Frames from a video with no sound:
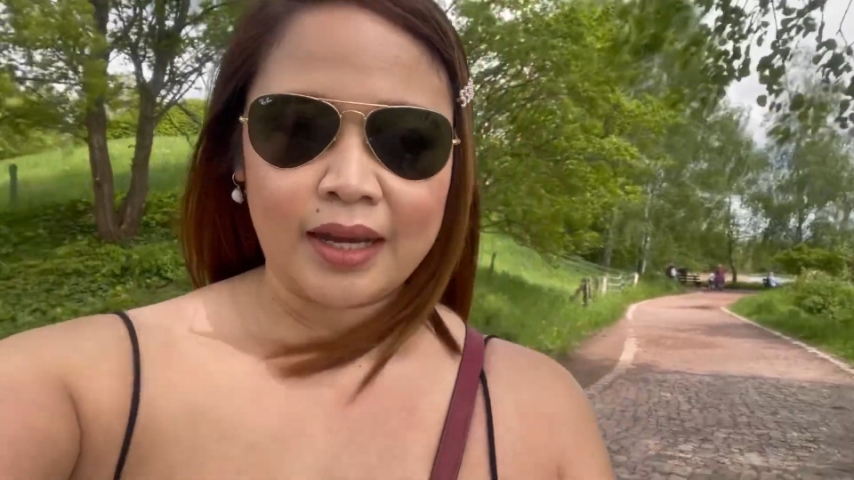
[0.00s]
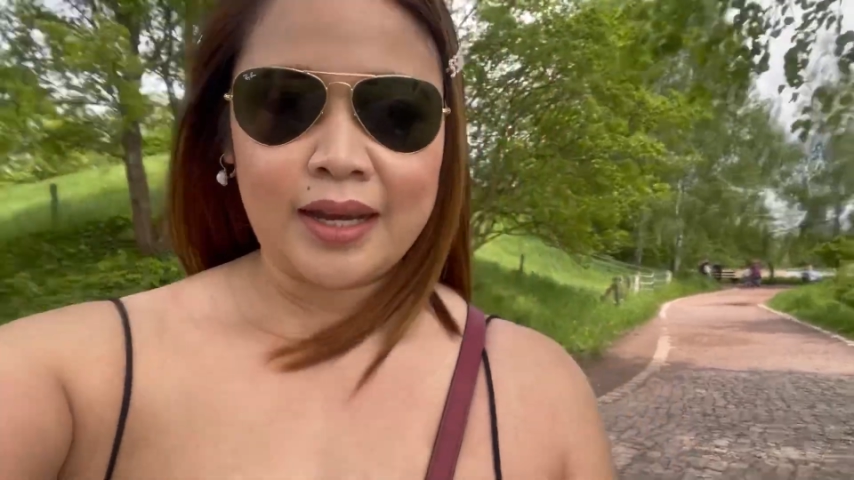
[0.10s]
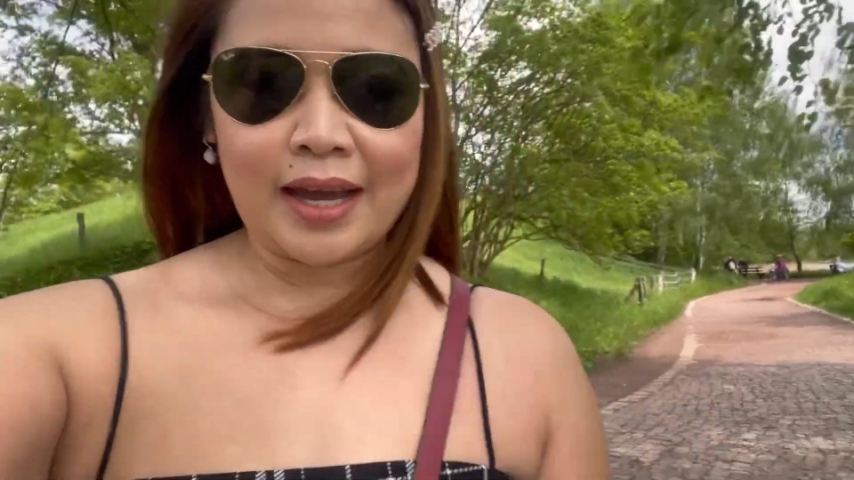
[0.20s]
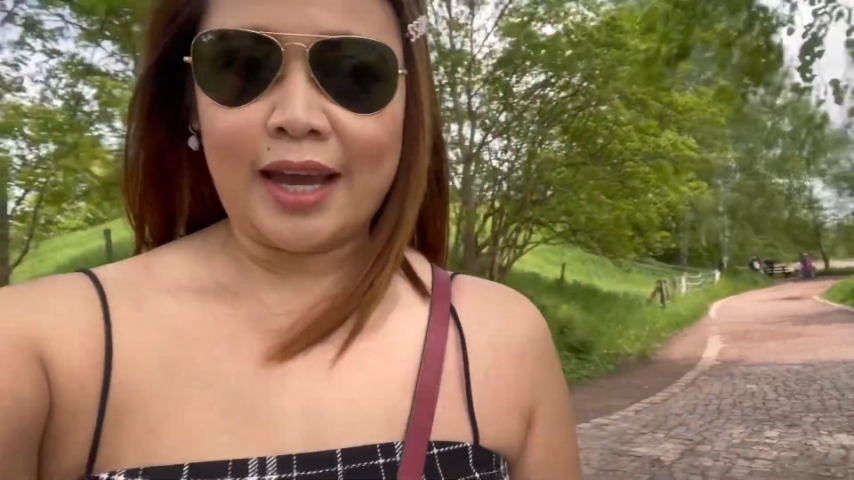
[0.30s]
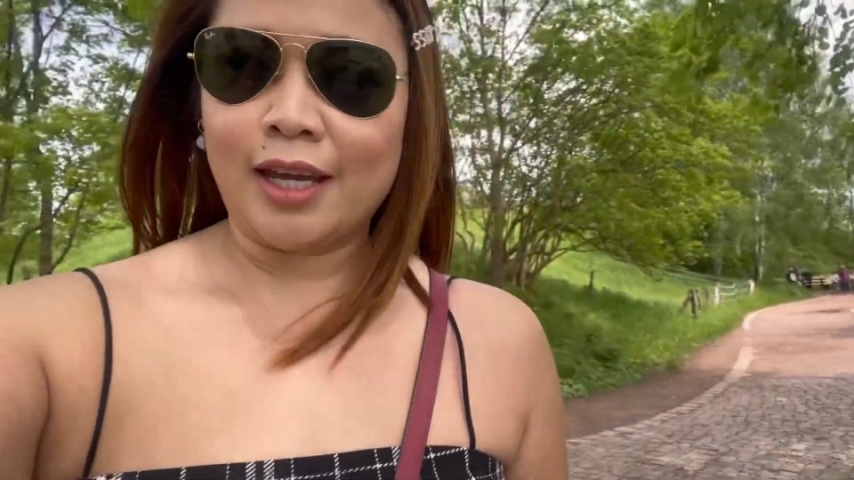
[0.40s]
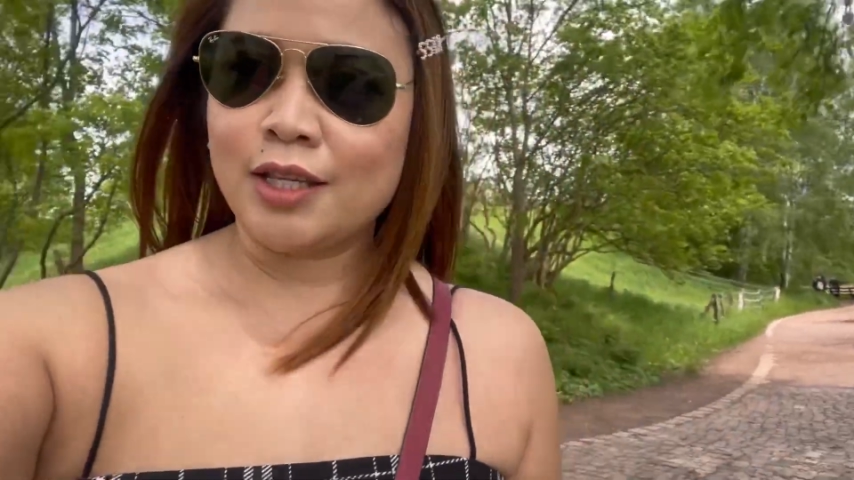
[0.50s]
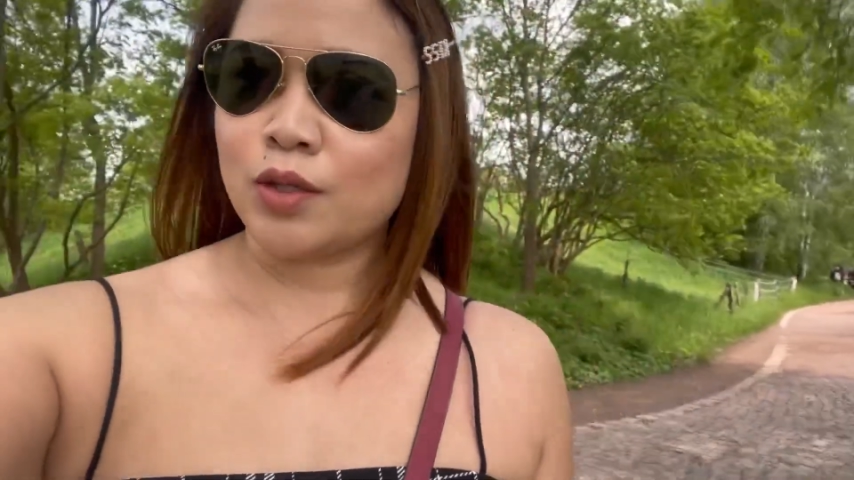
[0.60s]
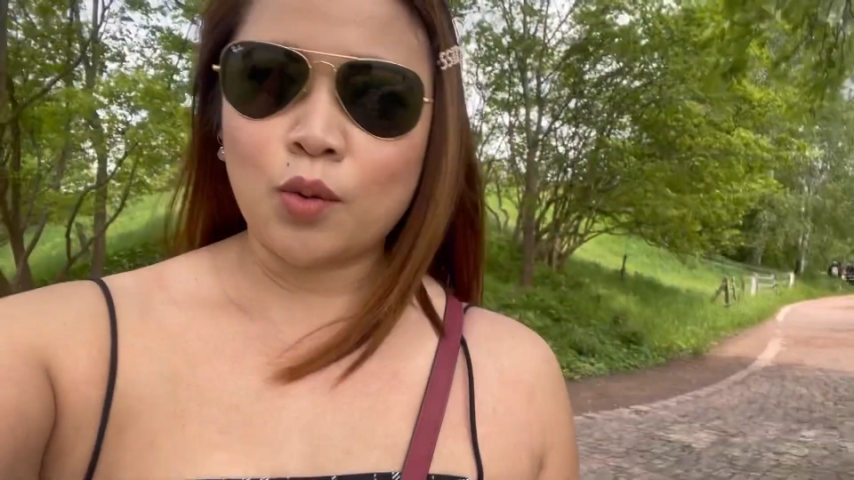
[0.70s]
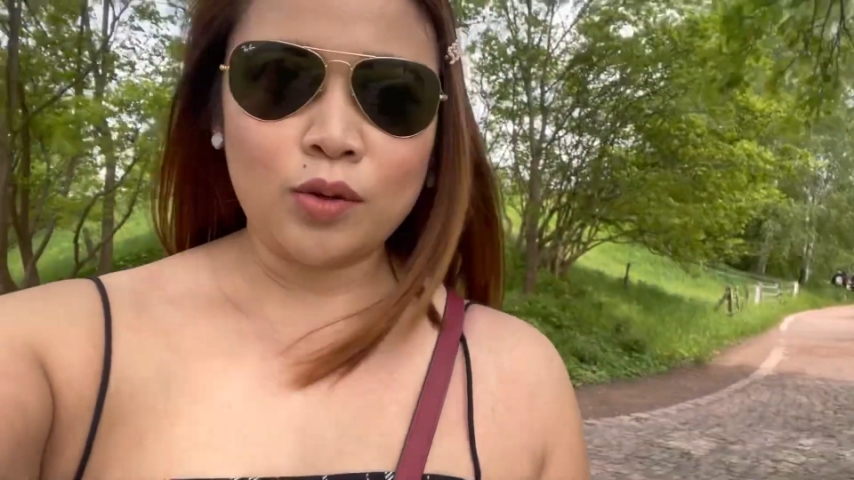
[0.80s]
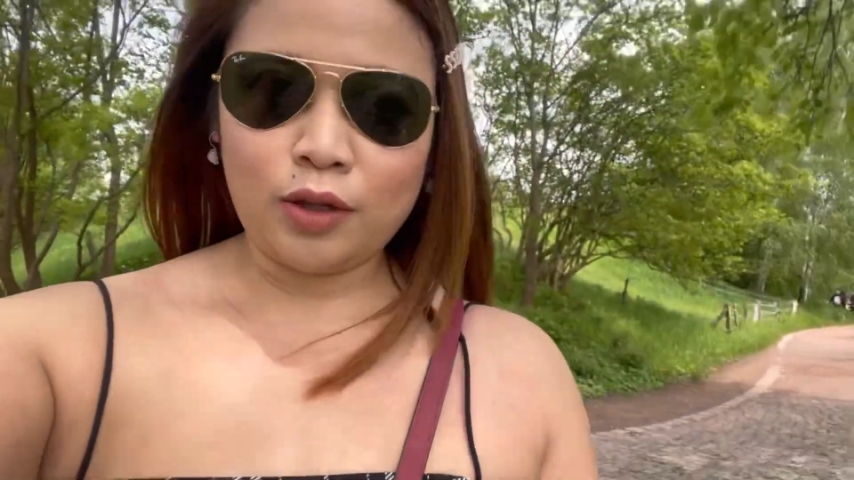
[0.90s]
I so
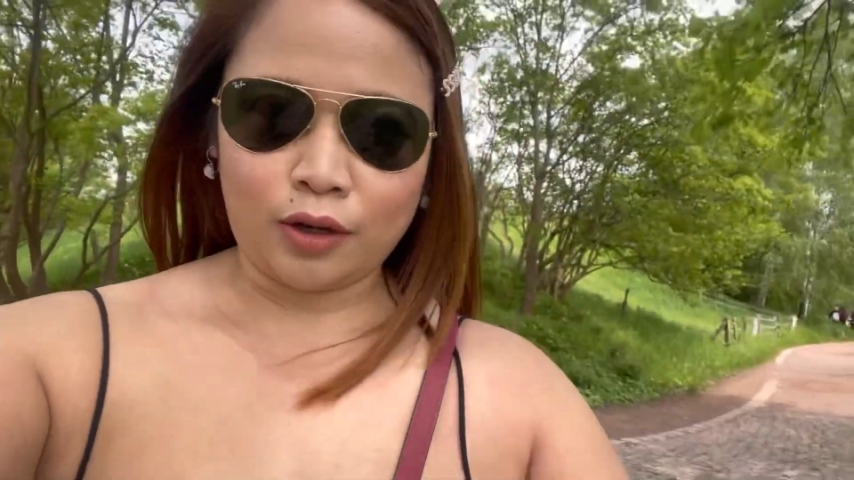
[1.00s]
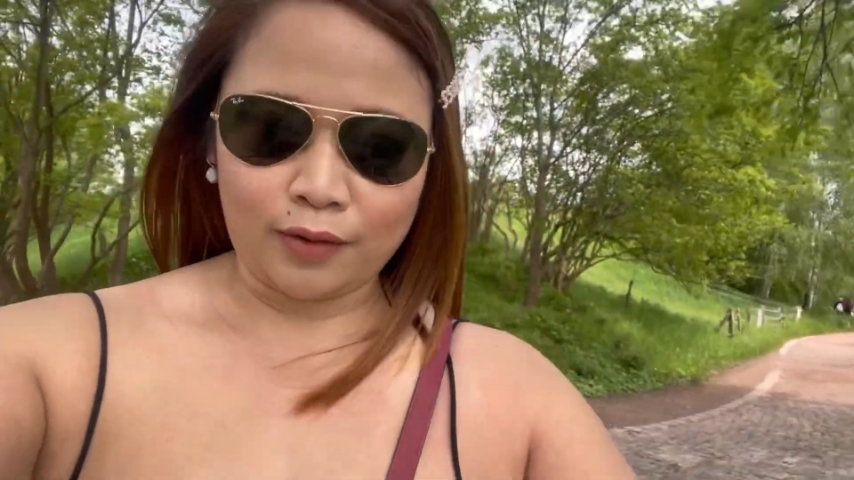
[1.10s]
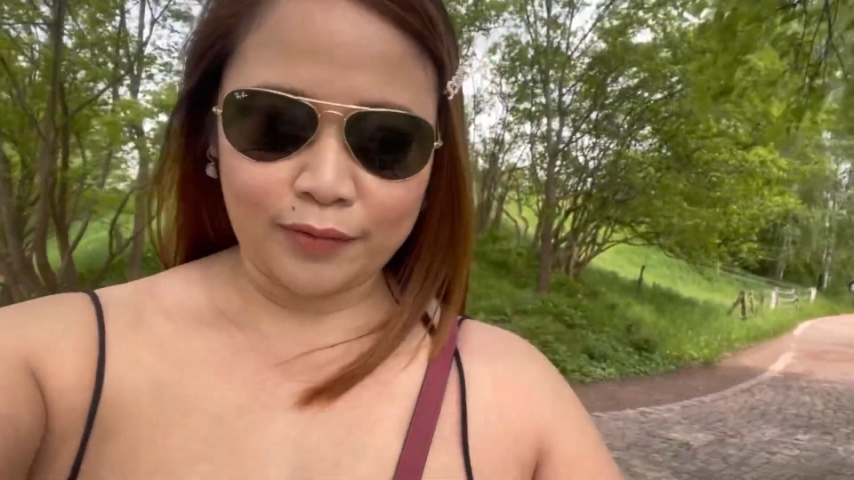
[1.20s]
love